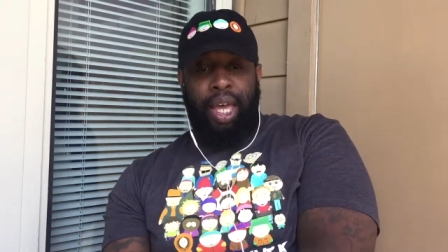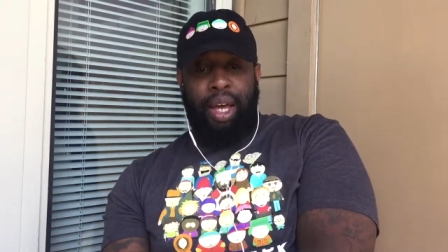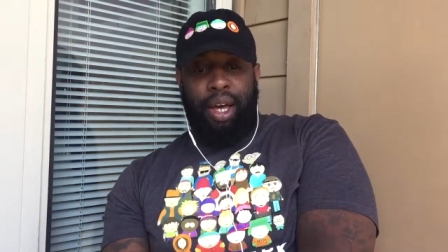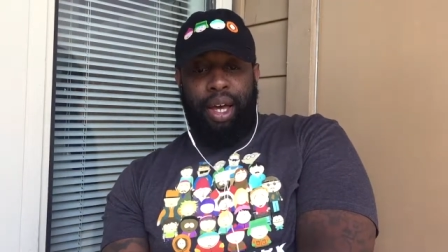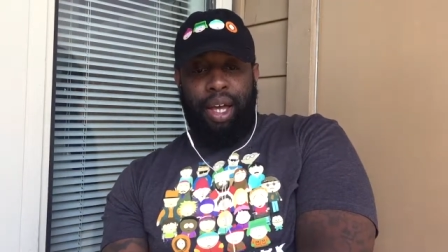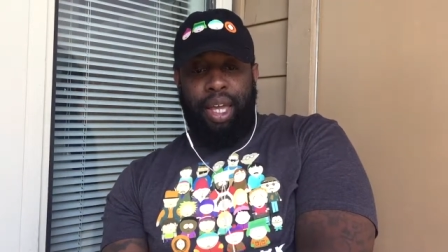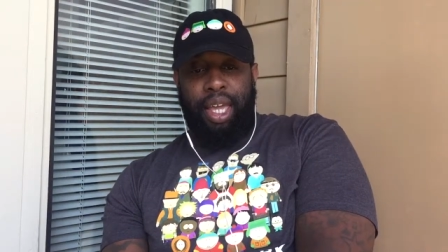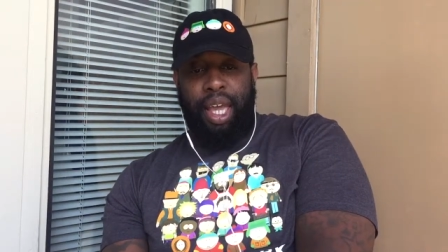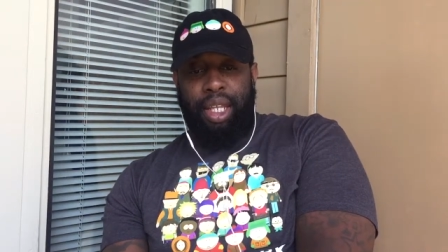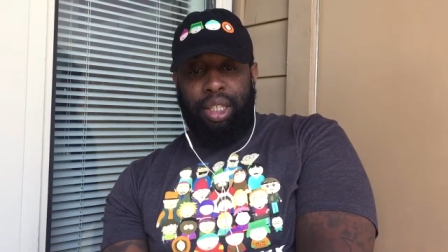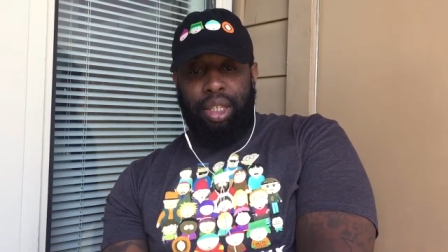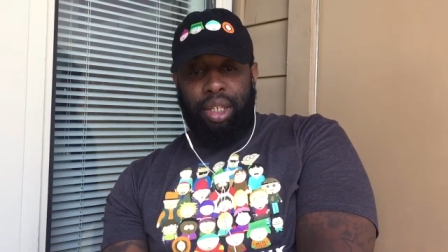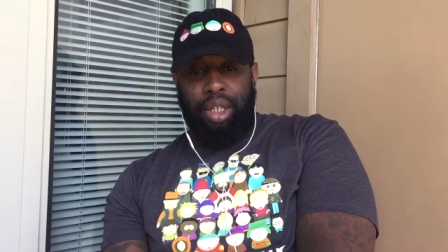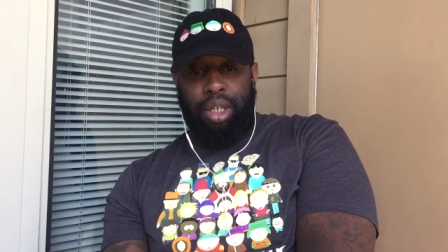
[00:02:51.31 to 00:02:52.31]
Uh, he
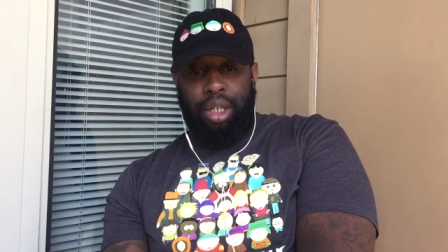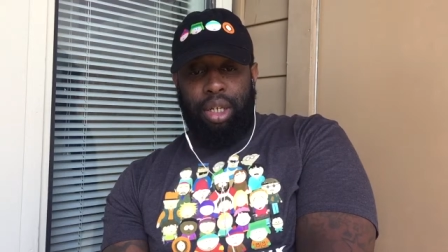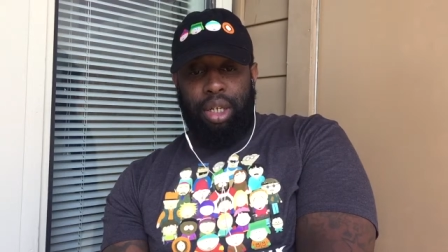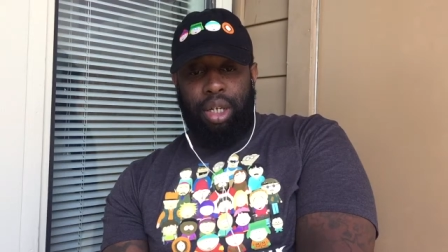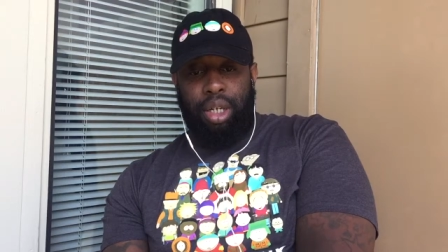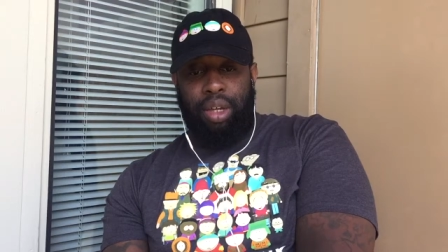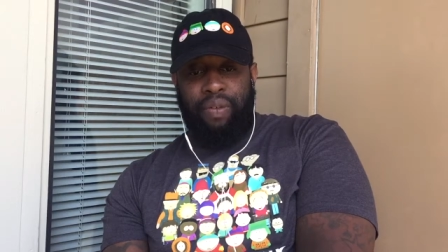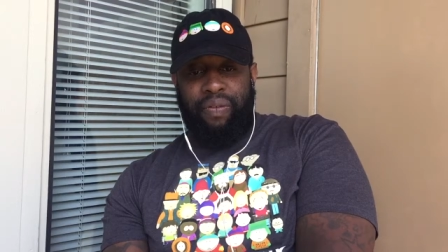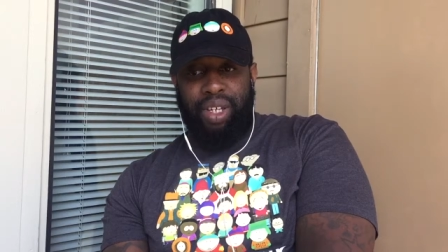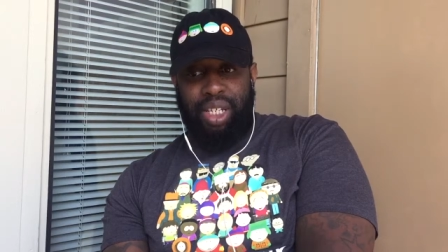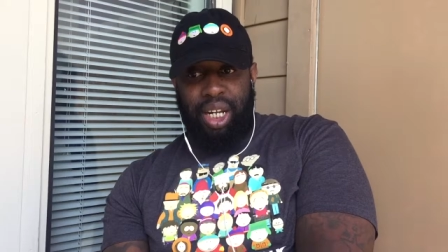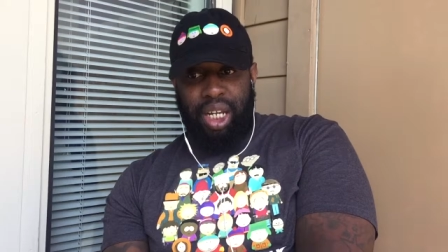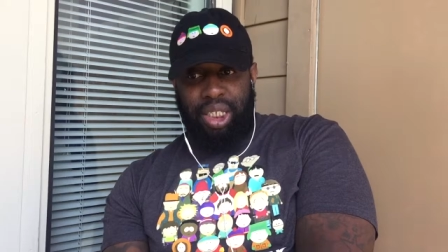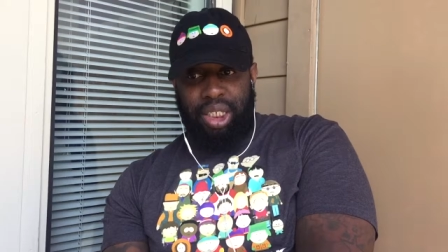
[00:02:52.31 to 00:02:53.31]
had to uh,
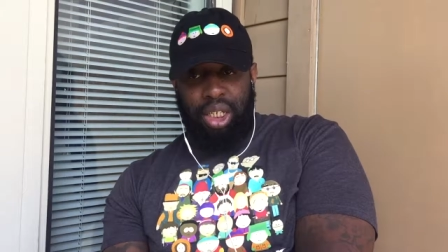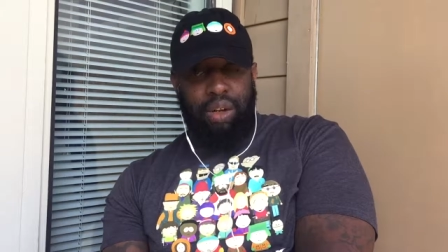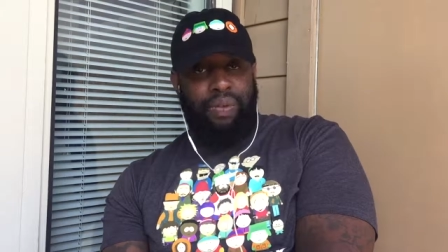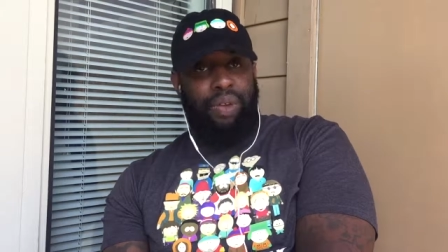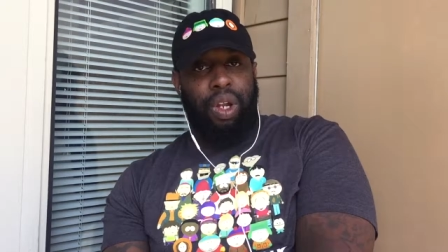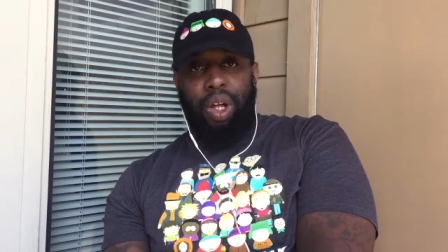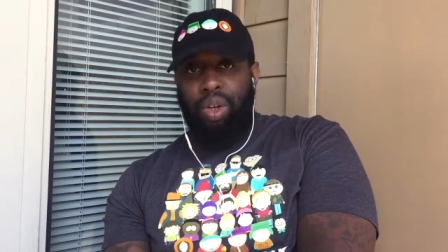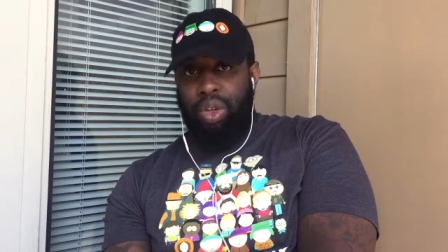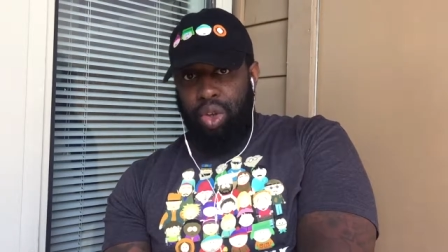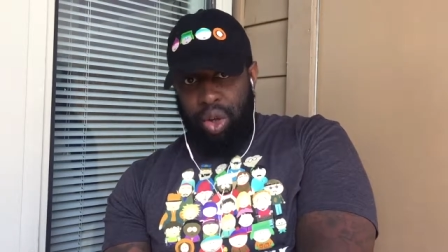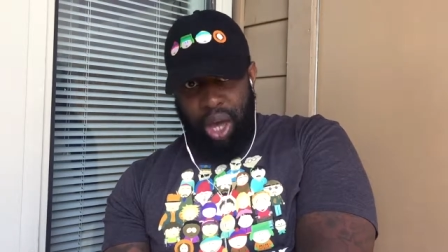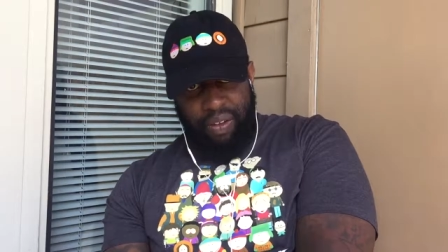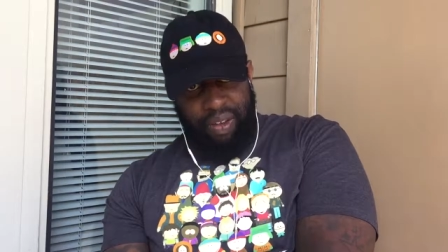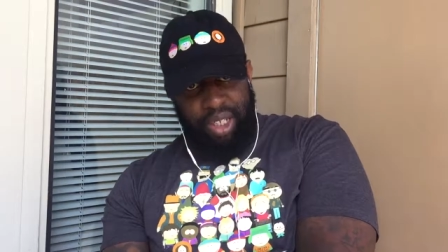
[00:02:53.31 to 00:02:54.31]
convince like Jennifer, like
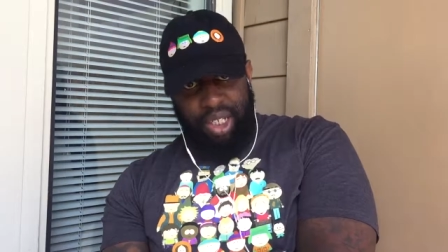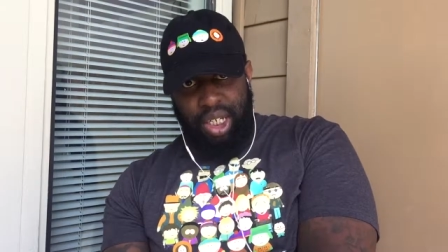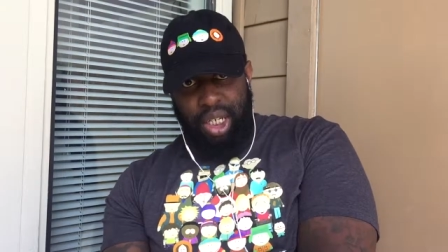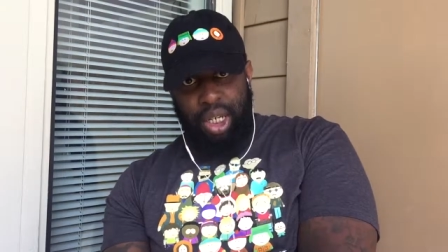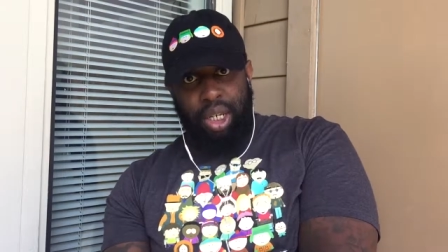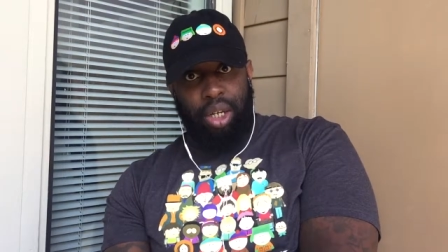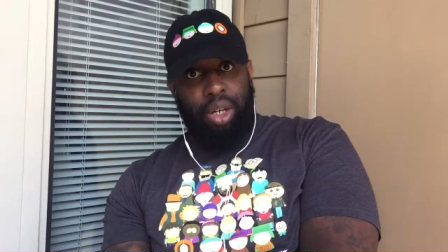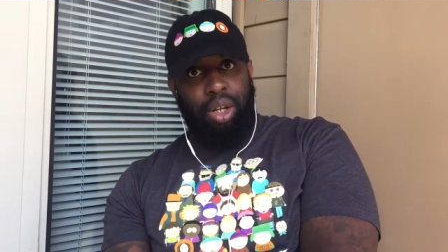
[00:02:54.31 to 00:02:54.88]
you have to chill.